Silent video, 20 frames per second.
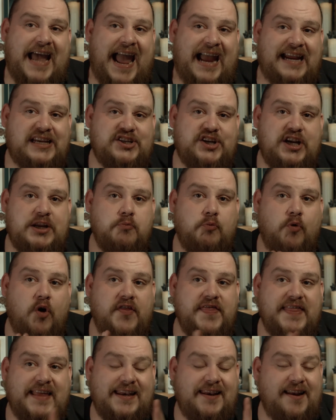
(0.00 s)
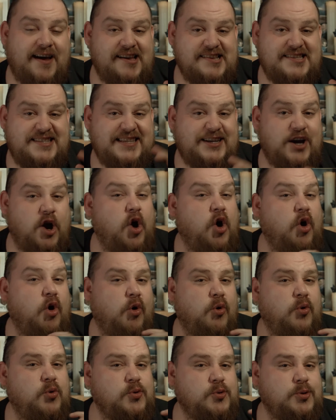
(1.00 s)
actually one that lasted a
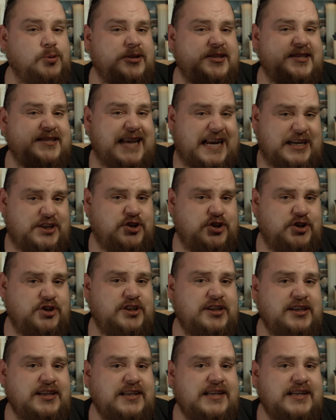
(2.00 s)
whole session.